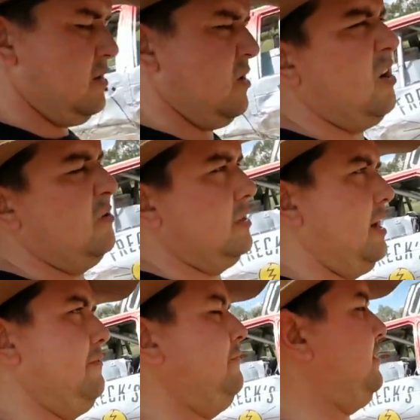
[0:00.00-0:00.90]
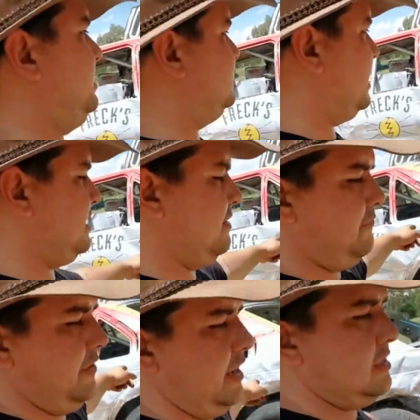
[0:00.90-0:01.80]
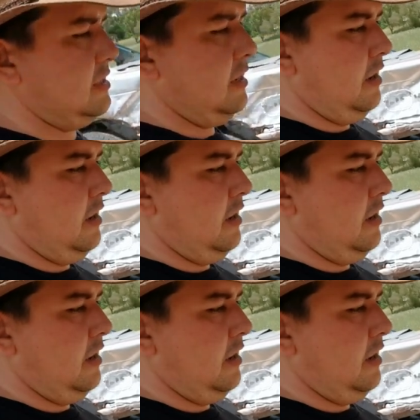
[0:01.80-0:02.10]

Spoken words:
Oh, they didn't finish. That didn't finish.